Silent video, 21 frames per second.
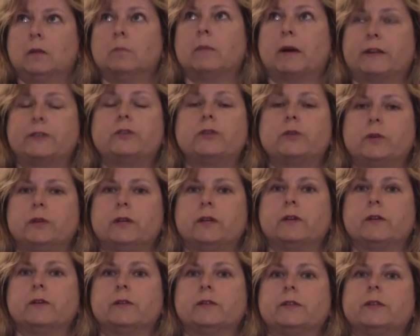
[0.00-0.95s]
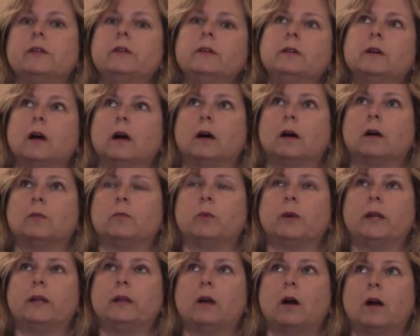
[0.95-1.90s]
my 2 years.
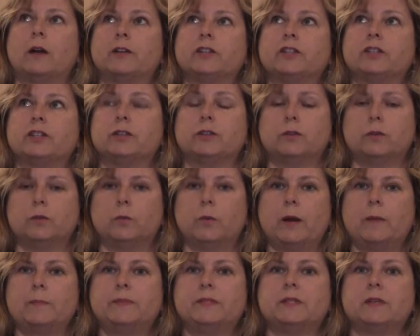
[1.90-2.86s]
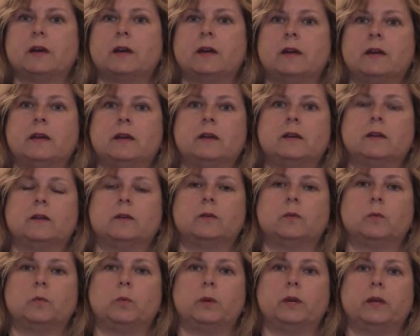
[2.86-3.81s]
We launched a new
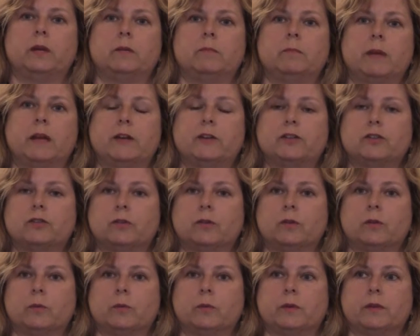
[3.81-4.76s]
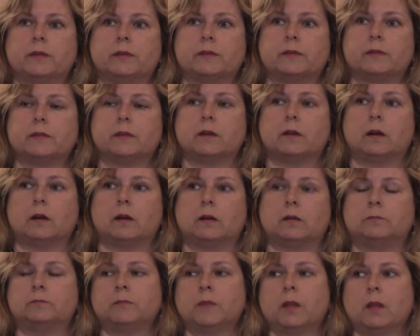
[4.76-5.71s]
website. We made sure it was,
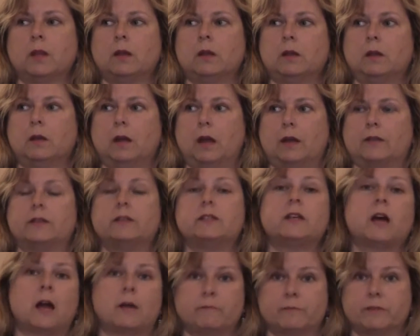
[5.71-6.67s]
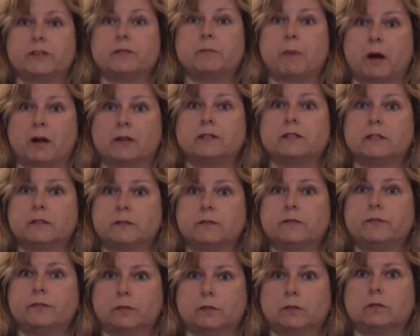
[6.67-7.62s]
at the time,
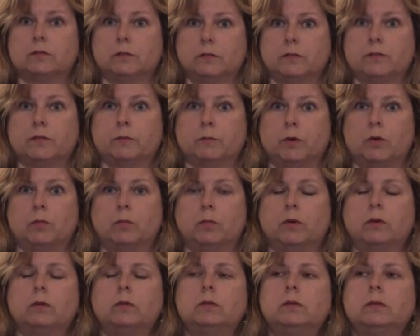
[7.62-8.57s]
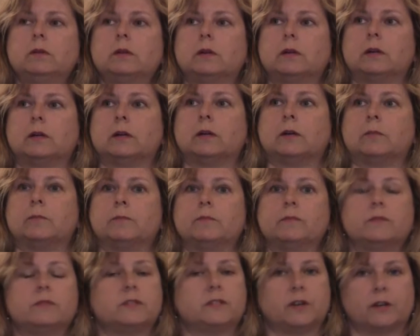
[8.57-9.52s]
responsive for mobile,
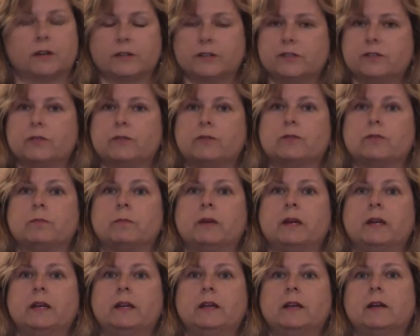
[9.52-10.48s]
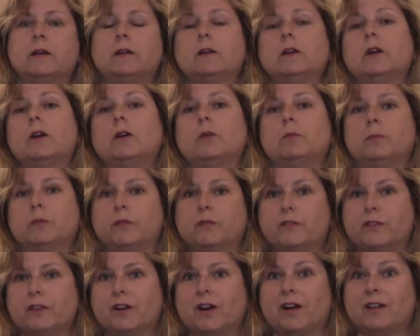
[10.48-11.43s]
started social media,
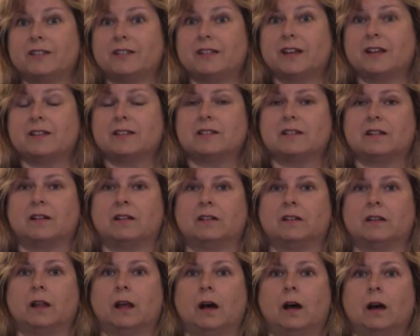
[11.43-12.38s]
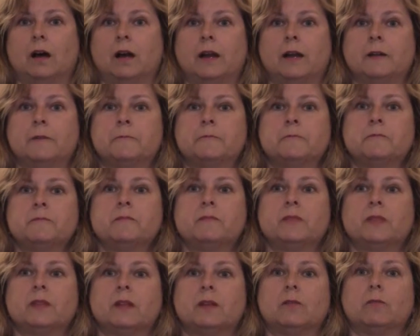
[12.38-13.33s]
moved the contest online,
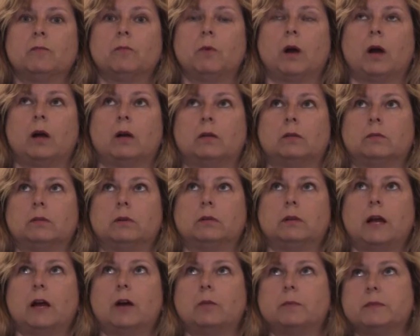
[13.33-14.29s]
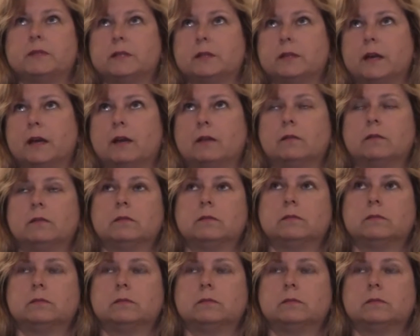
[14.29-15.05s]
helped to get